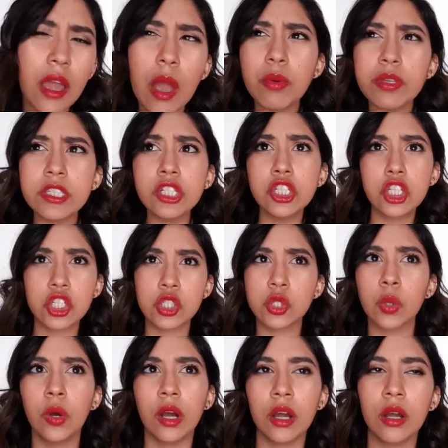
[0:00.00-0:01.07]
I wasn't
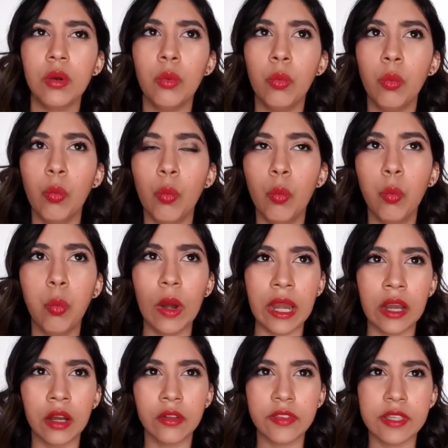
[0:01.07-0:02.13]
sure
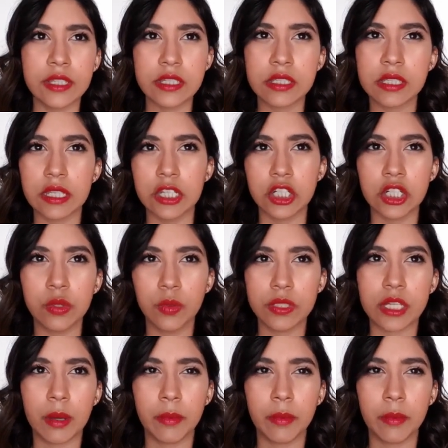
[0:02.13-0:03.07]
where this issue was